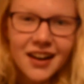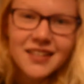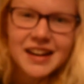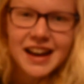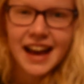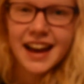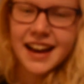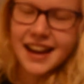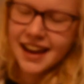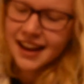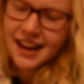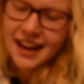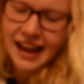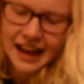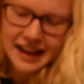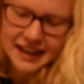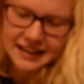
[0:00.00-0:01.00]
Okay,
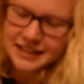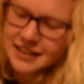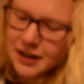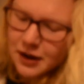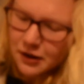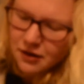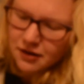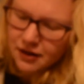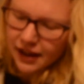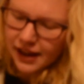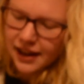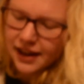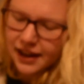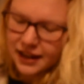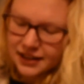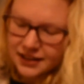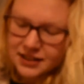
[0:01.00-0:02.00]
so
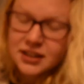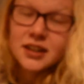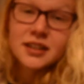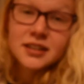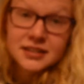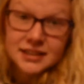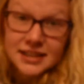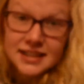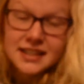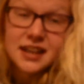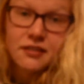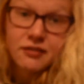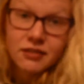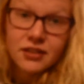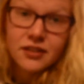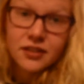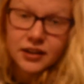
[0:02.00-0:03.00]
it's currently
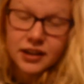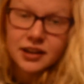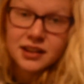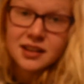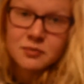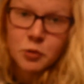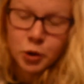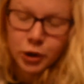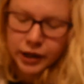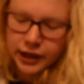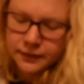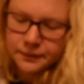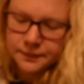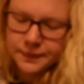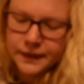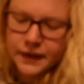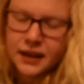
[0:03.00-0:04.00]
7.30 in the morning.
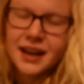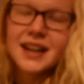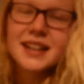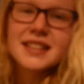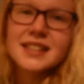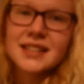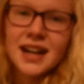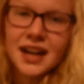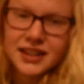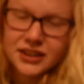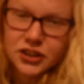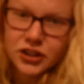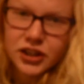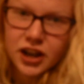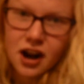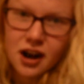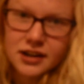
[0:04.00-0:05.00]
It's
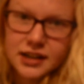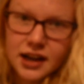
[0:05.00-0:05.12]
9.30 our